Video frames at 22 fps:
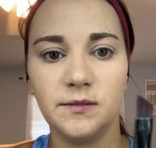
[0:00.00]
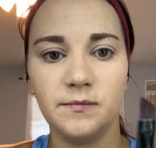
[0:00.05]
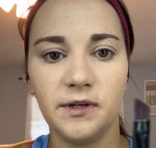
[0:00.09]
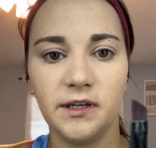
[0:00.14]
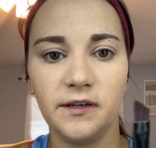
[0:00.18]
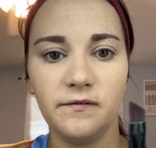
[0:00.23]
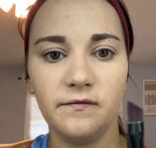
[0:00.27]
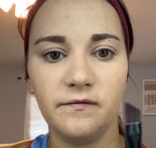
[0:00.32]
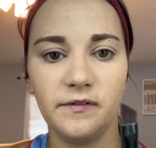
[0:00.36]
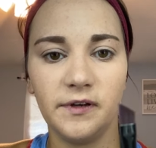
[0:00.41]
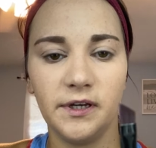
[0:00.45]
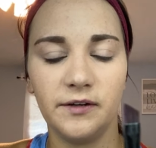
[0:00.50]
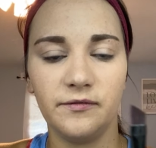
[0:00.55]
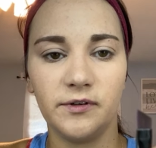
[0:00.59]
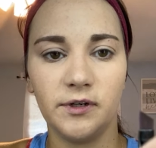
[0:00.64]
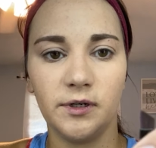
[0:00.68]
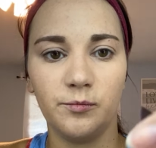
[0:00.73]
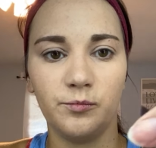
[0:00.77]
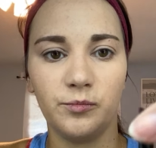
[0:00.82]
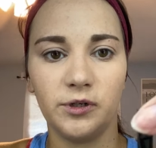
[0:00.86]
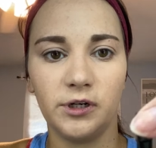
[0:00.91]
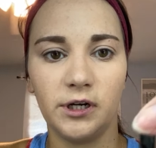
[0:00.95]
my
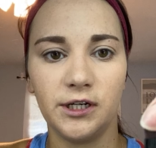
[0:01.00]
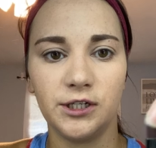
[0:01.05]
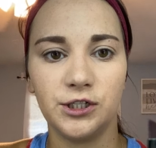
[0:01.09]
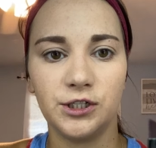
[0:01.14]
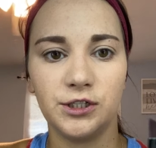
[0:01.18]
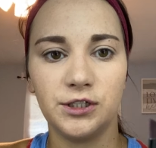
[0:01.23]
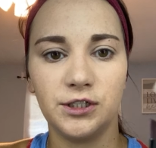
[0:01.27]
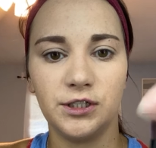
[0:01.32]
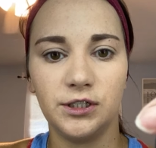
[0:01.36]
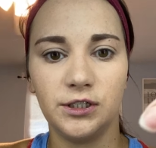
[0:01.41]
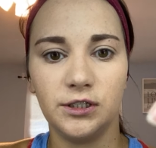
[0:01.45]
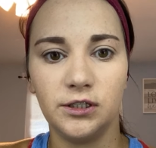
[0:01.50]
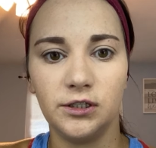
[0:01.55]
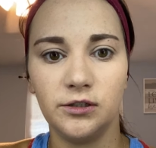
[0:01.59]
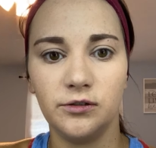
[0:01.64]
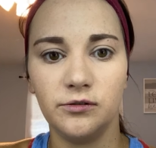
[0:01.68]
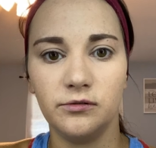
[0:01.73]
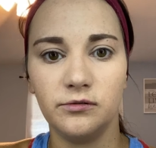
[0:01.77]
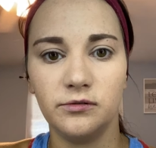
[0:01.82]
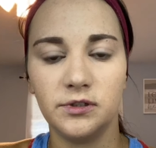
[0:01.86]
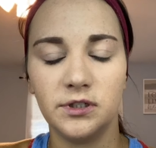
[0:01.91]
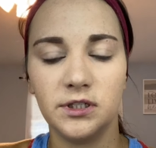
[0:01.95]
favorite brush to
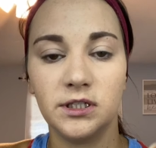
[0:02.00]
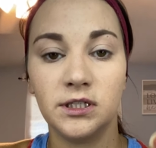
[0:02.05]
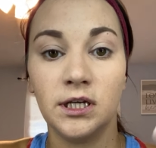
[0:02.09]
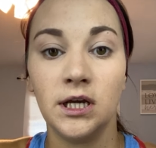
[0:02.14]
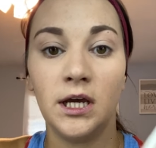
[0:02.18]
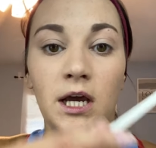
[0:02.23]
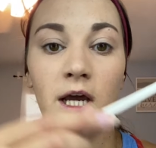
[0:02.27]
use.